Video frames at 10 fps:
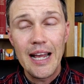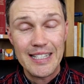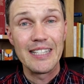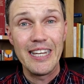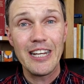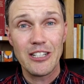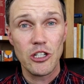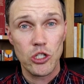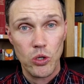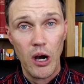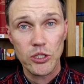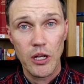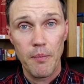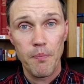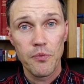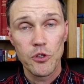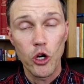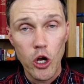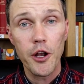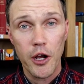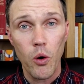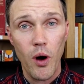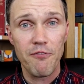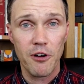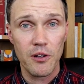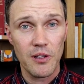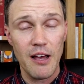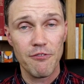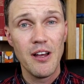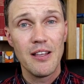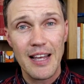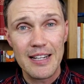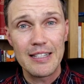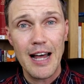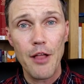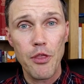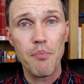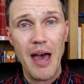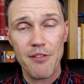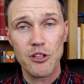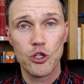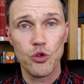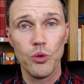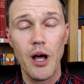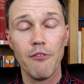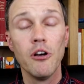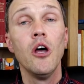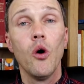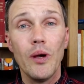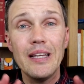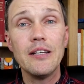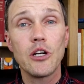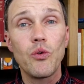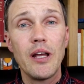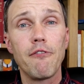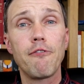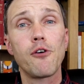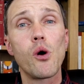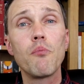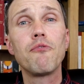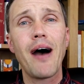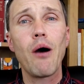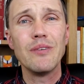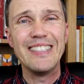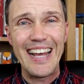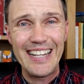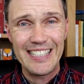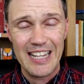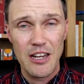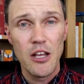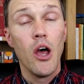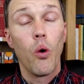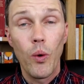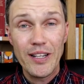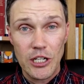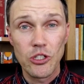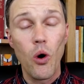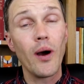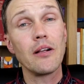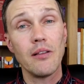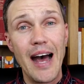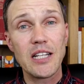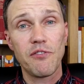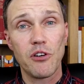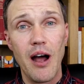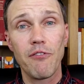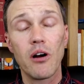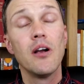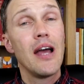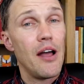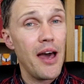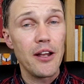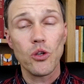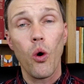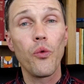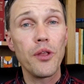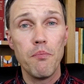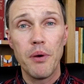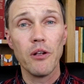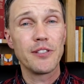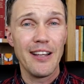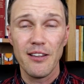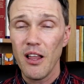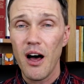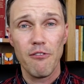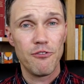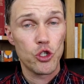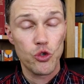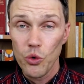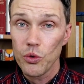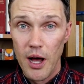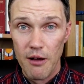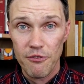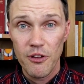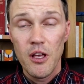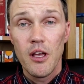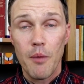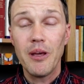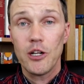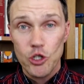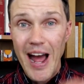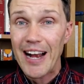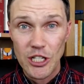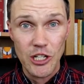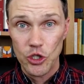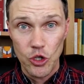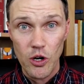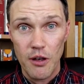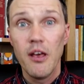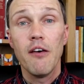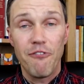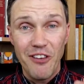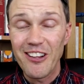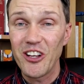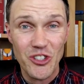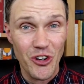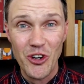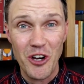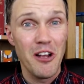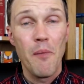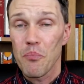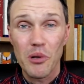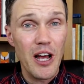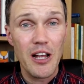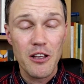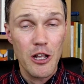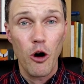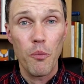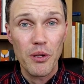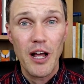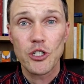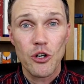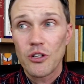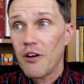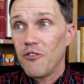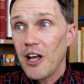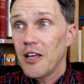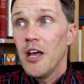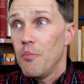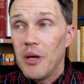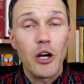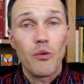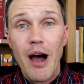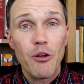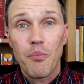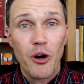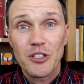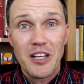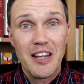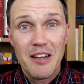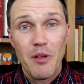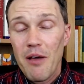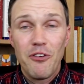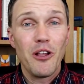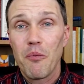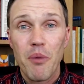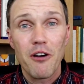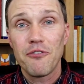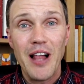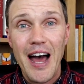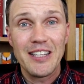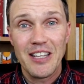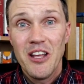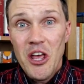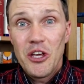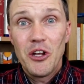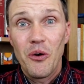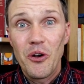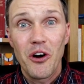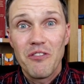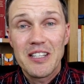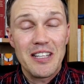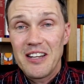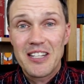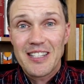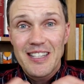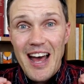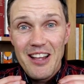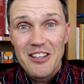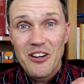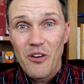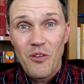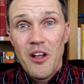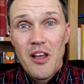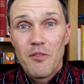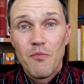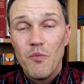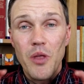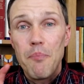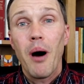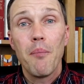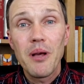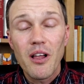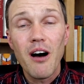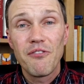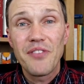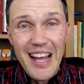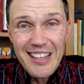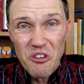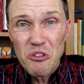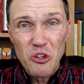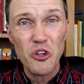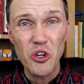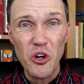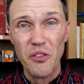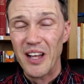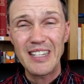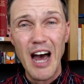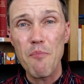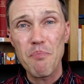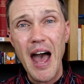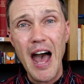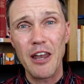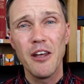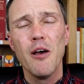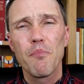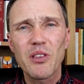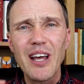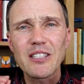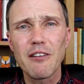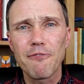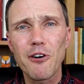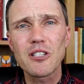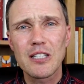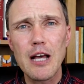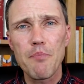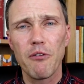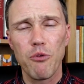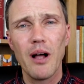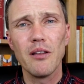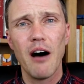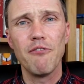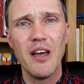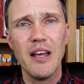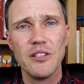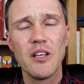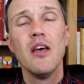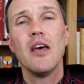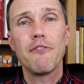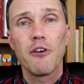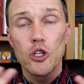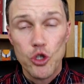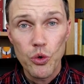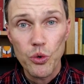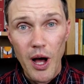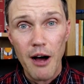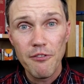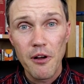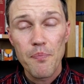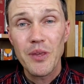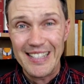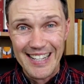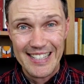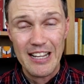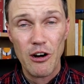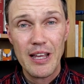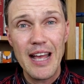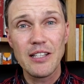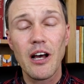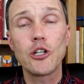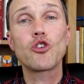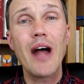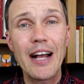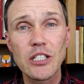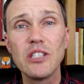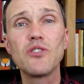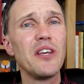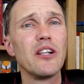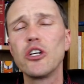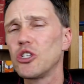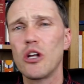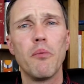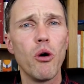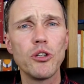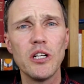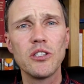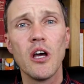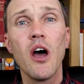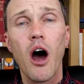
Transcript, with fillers: It's leading to destruction. You're going to go off a cliff. That is not the path to true love. We need to create a firm foundation which is going to last forever. And that is only built on love, true love. I mean, attraction is good, feelings are good. Ple- you know, pleasures of like being around a person and feeling butterflies and, you know, nervous and just that, you know, that puppy love that those are good that's not bad but that's the first step of what love is if true love is a staircase attractions feelings and emotions